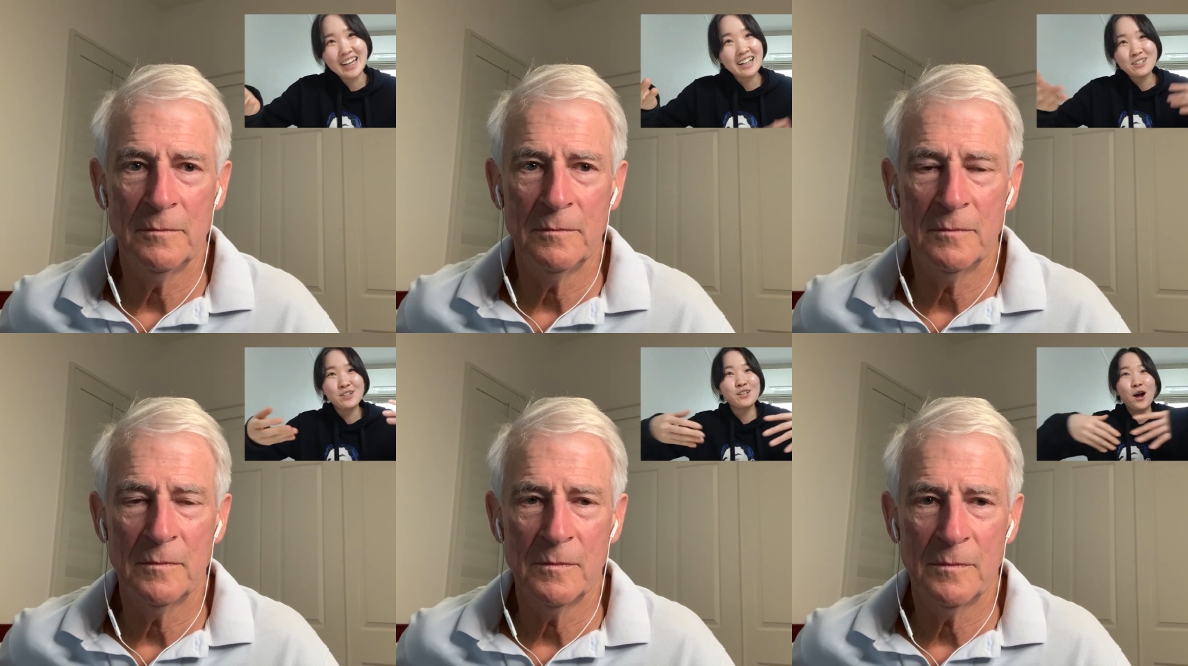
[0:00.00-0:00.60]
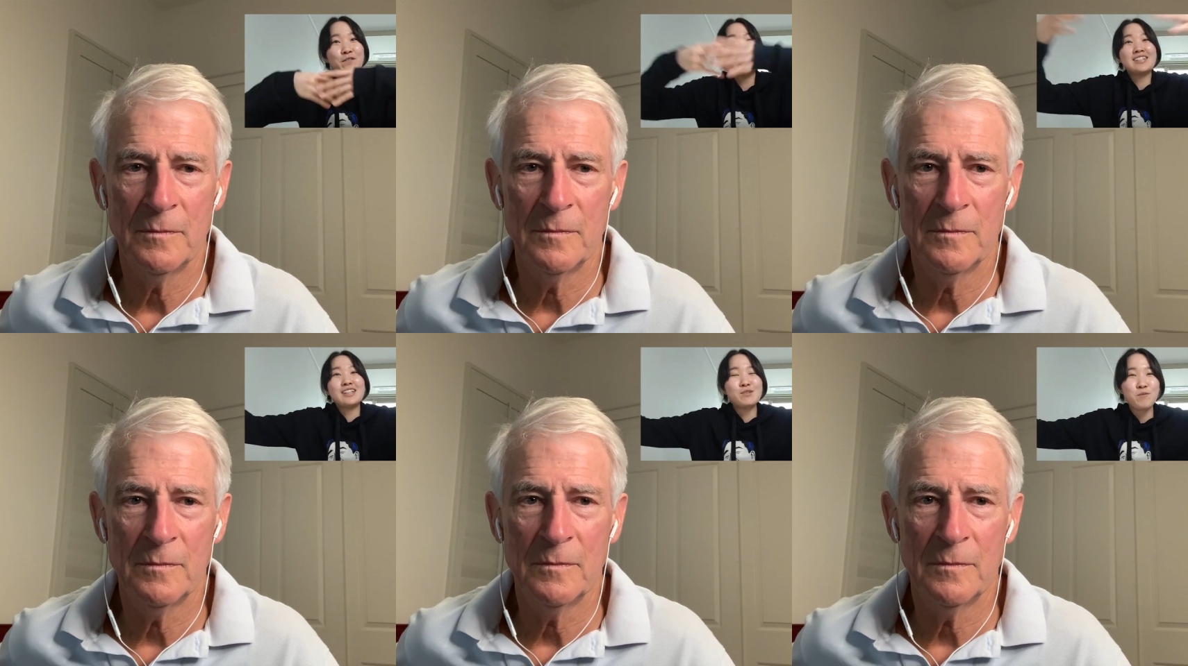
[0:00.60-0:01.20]
Speaker 1: English is
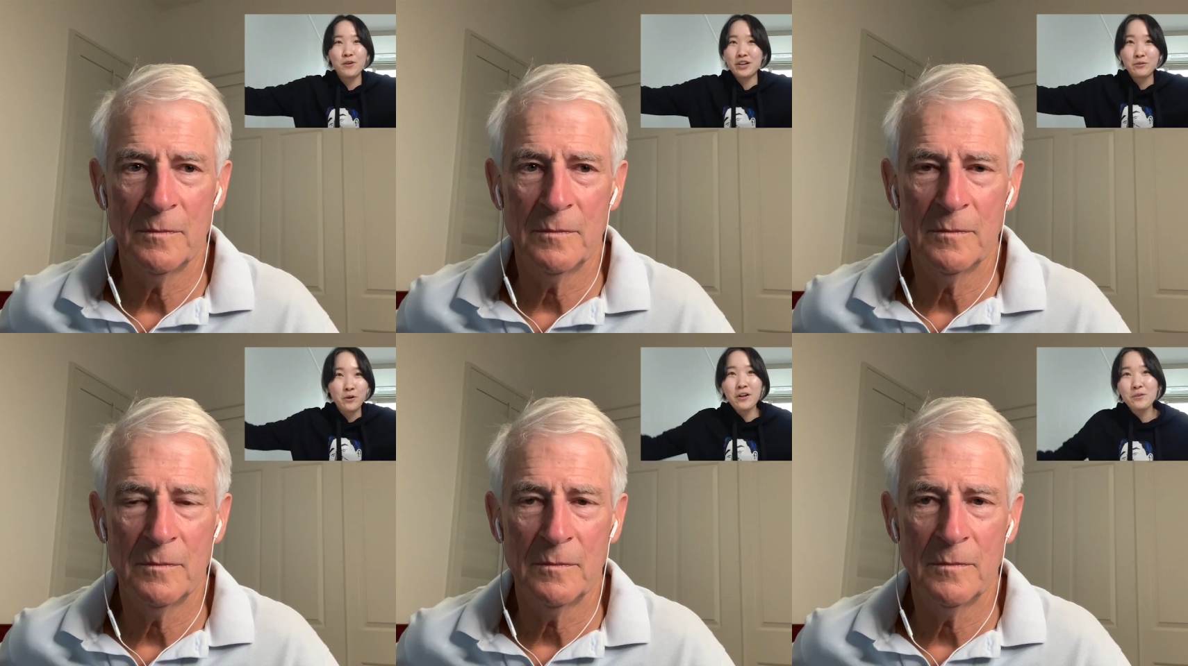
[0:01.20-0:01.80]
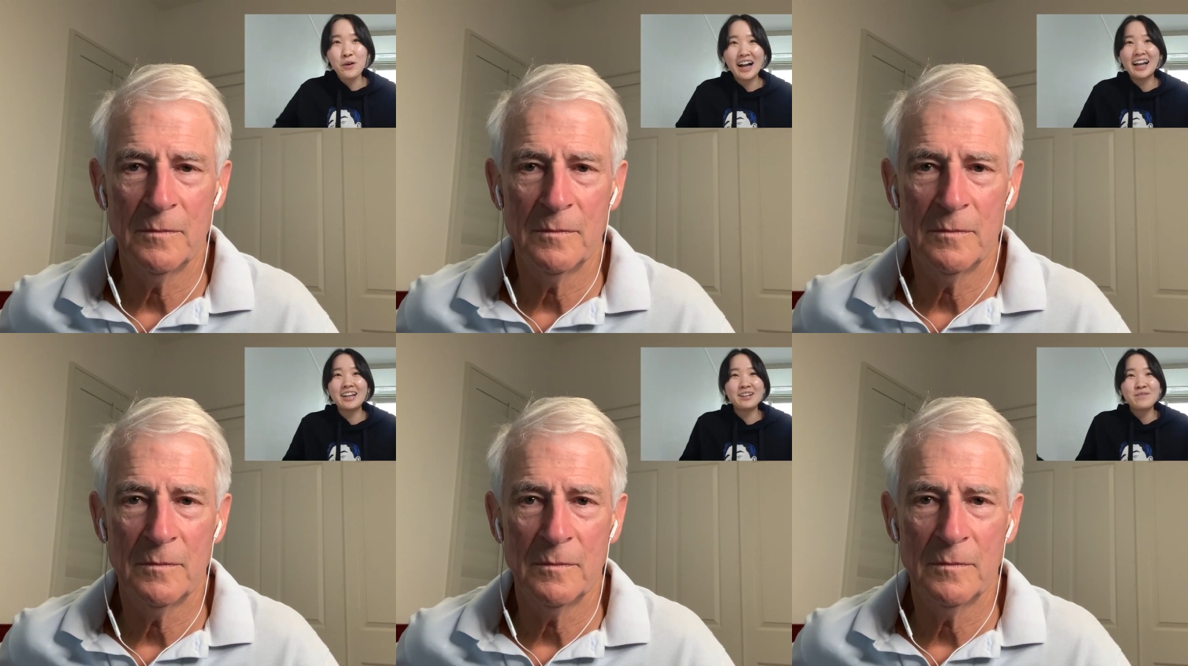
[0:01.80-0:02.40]
obviously spoken
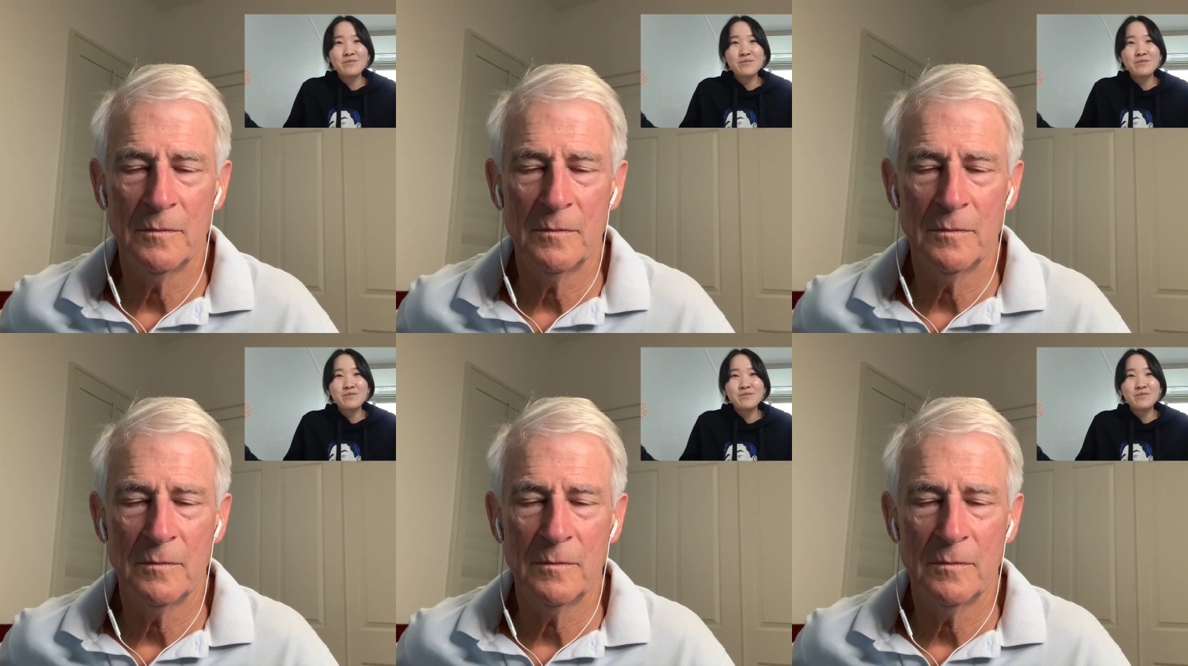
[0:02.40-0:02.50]
worldwide.